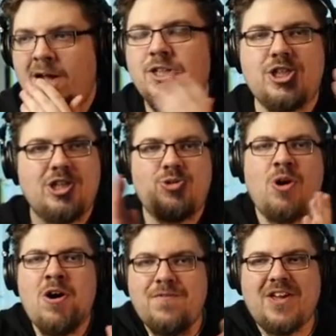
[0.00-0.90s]
On to the
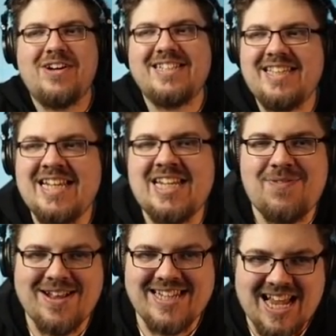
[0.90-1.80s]
draw, viewers. This
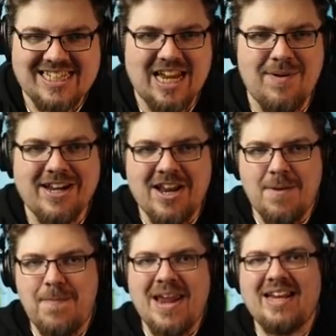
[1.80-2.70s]
is fantastic. We're going
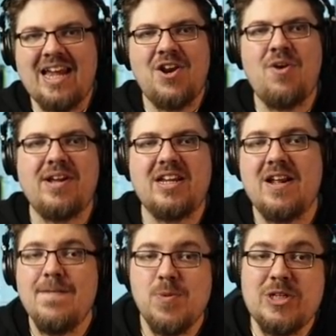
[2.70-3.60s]
to beat Leighton
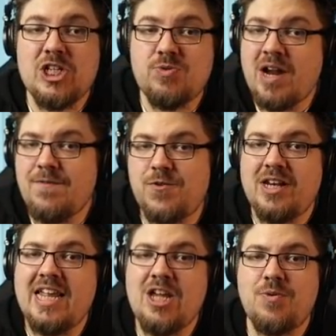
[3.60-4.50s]
Orient, which is great for
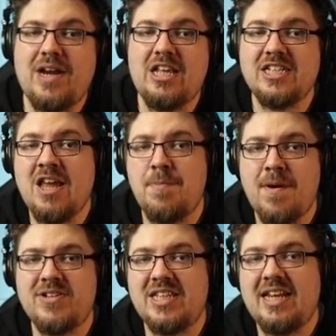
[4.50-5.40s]
the league, really, because they're
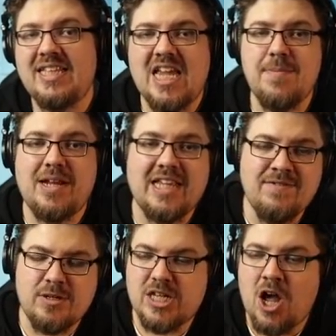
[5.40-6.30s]
above us in the league table. It
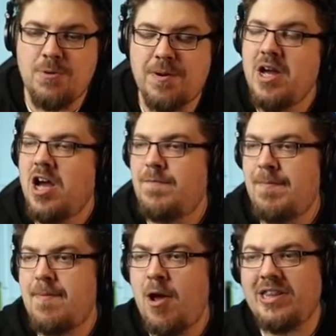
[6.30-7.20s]
gives us hope of
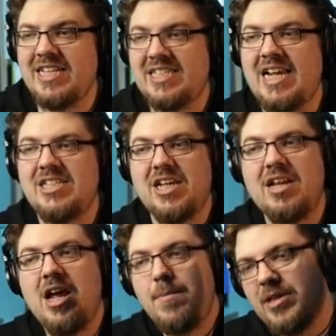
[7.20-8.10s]
being promoted this season.